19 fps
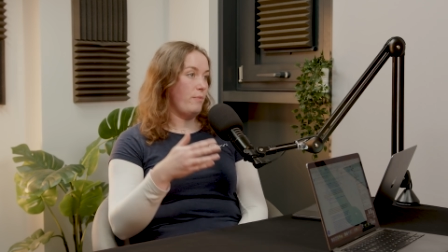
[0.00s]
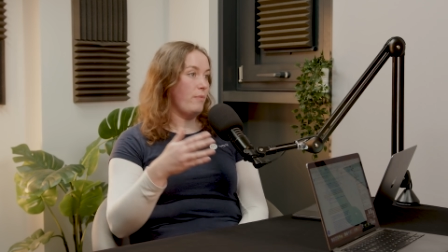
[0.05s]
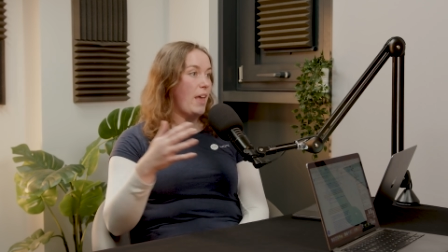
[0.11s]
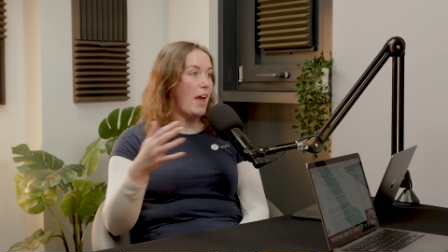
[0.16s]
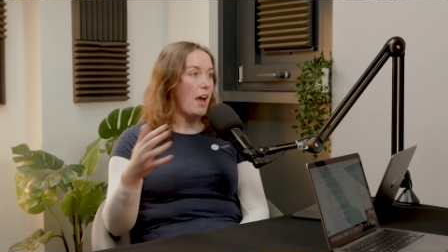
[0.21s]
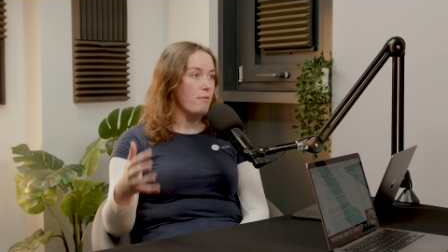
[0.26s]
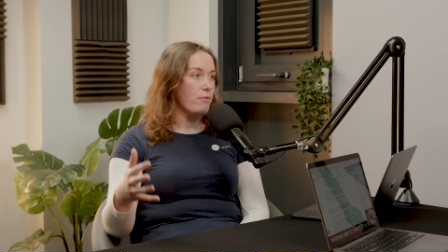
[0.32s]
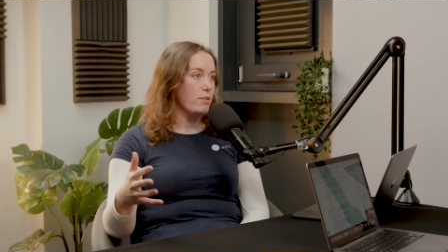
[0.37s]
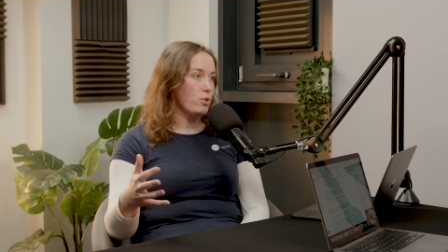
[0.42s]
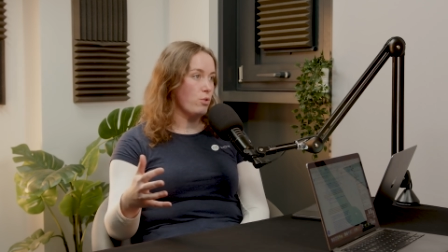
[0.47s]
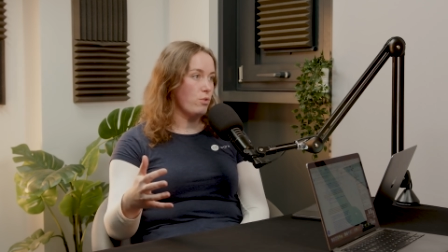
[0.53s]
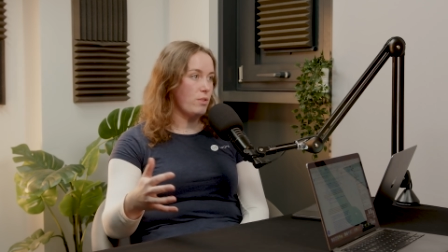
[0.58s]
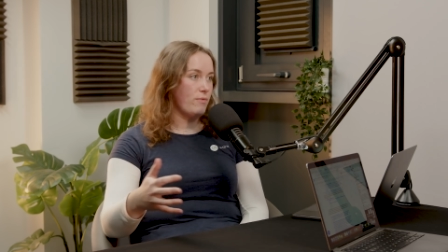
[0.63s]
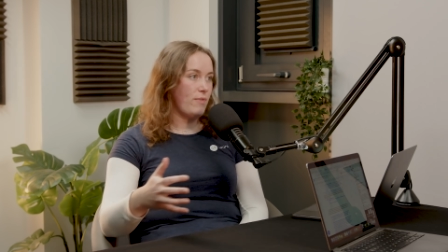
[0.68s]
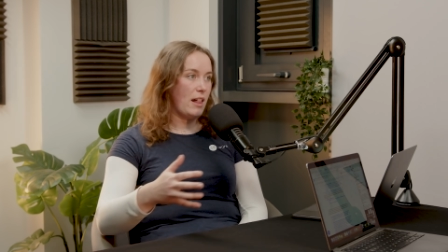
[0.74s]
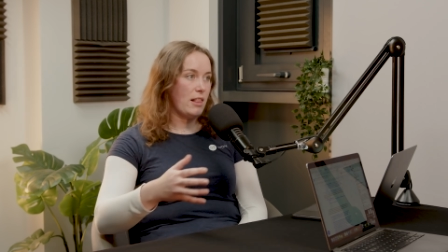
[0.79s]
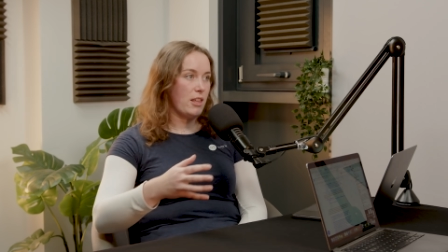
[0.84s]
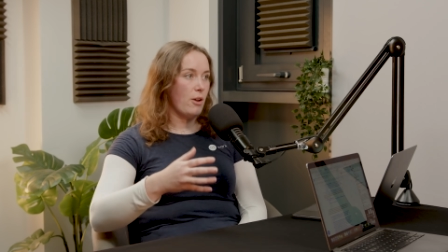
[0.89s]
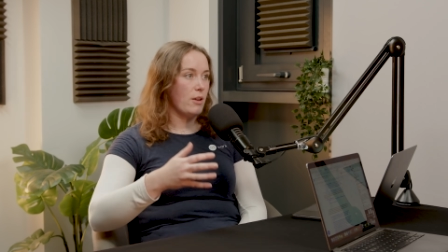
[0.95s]
average order
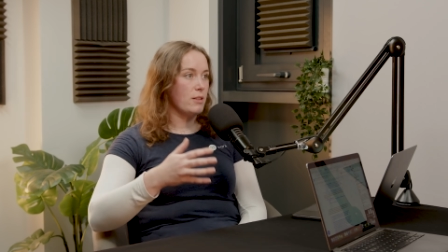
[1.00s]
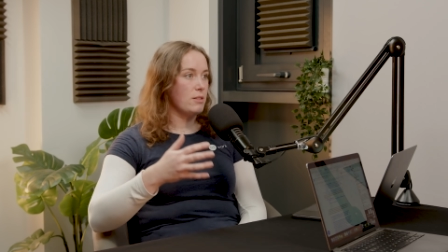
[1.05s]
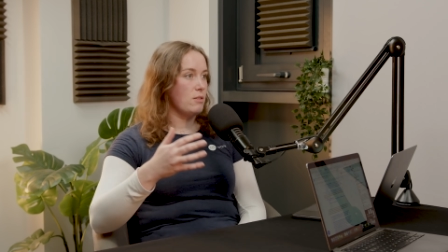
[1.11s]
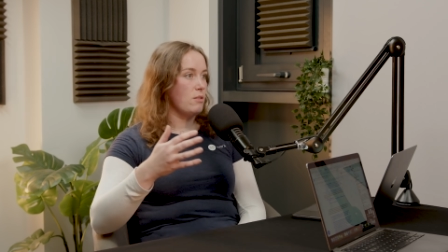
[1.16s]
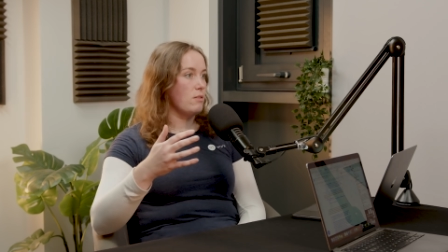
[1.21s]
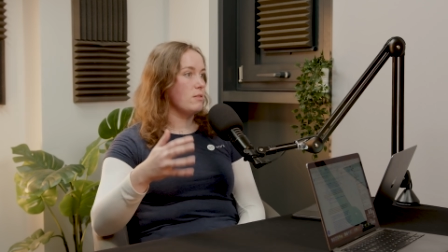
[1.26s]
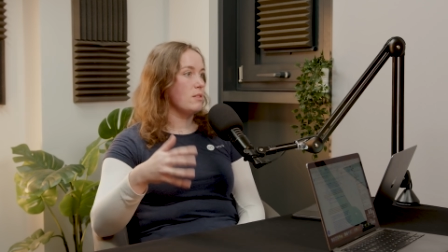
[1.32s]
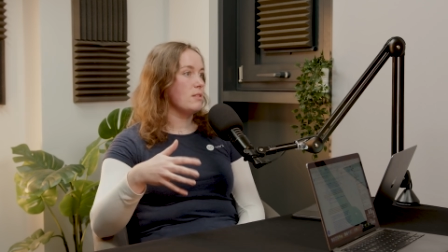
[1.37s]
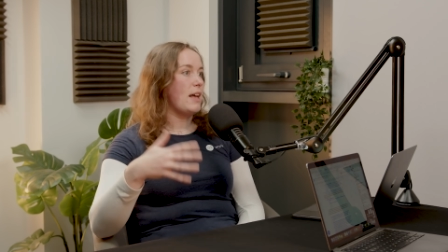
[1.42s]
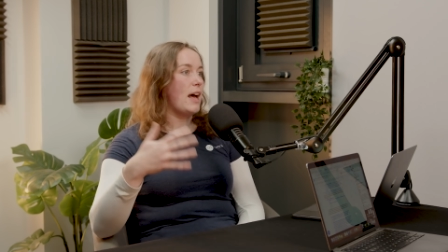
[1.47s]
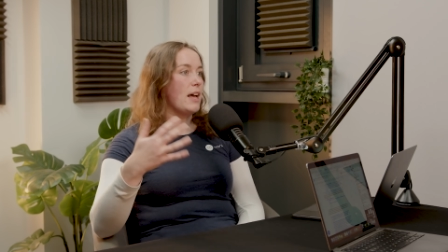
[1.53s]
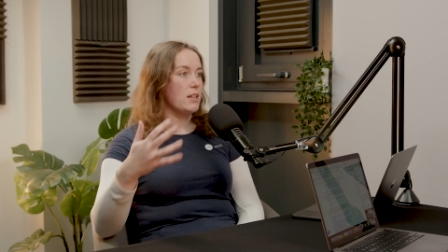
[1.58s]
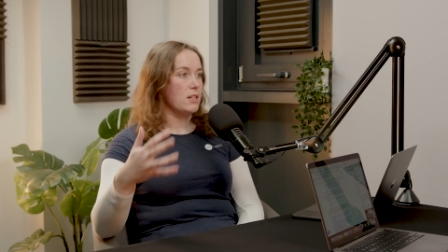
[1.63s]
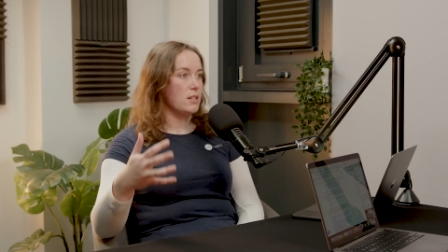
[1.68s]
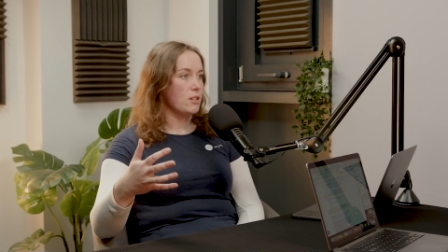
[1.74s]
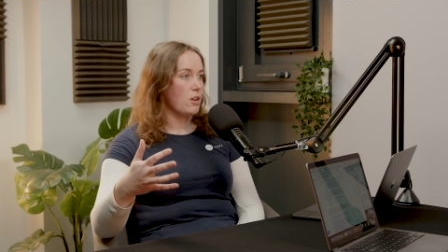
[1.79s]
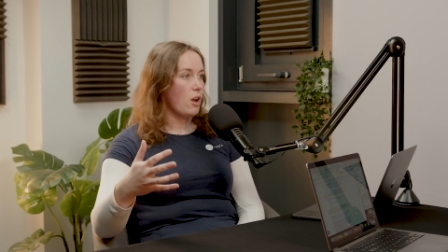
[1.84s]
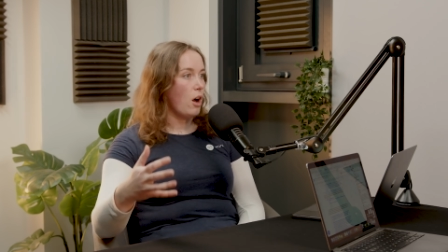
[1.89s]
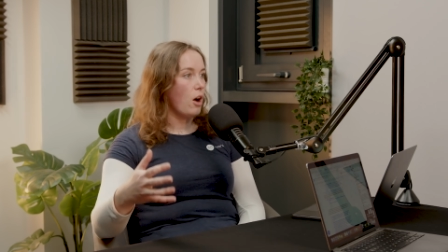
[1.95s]
value as the user's
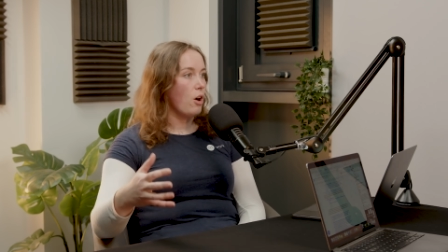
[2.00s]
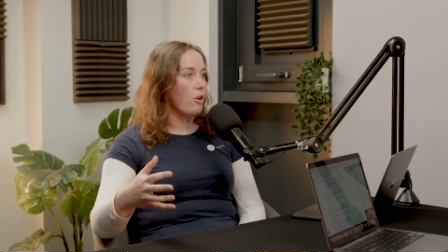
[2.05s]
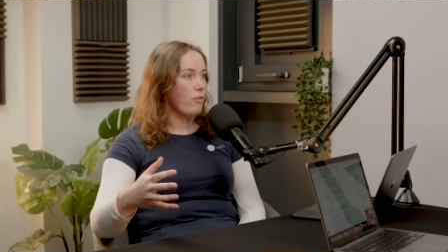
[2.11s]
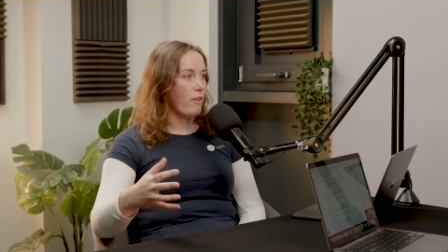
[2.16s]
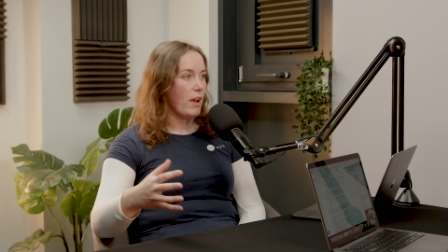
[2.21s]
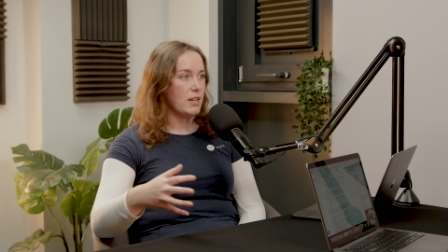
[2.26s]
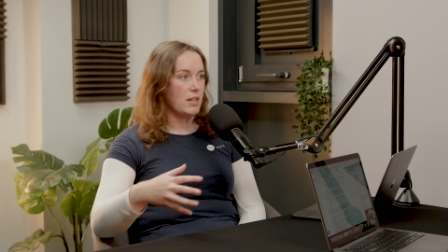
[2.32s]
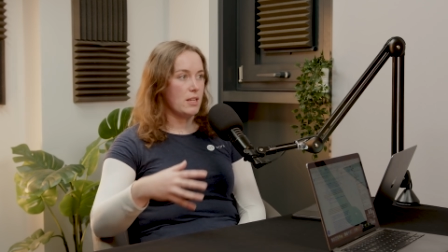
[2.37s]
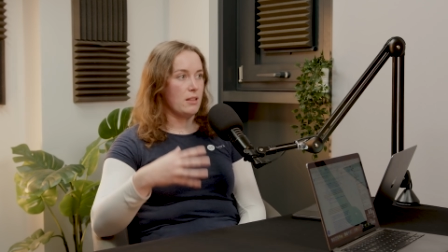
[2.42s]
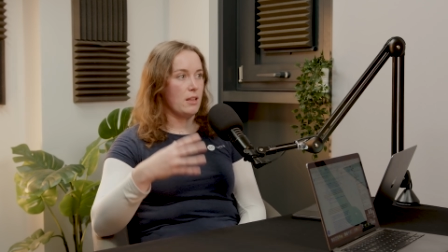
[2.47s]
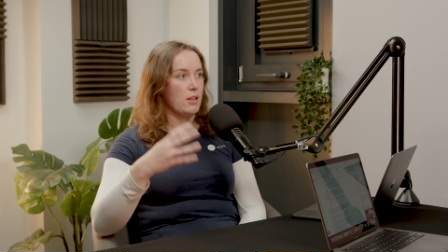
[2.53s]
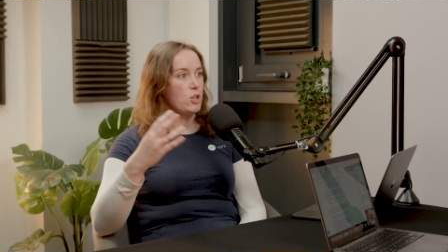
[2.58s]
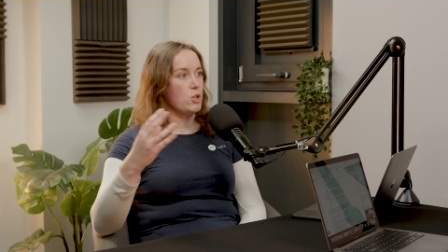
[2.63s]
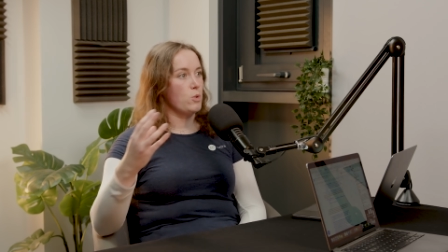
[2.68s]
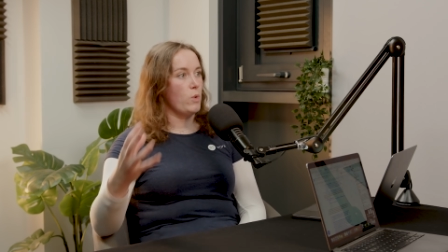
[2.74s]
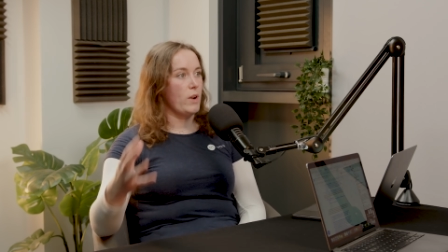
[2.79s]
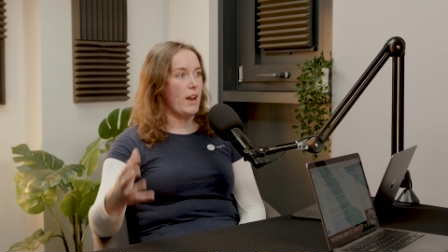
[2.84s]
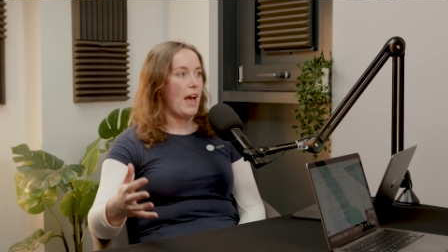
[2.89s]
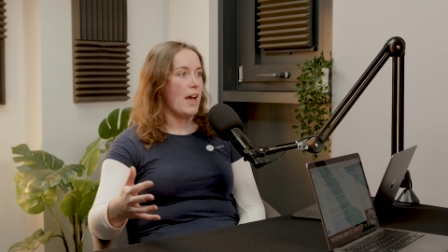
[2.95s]
added to cart already and they just want to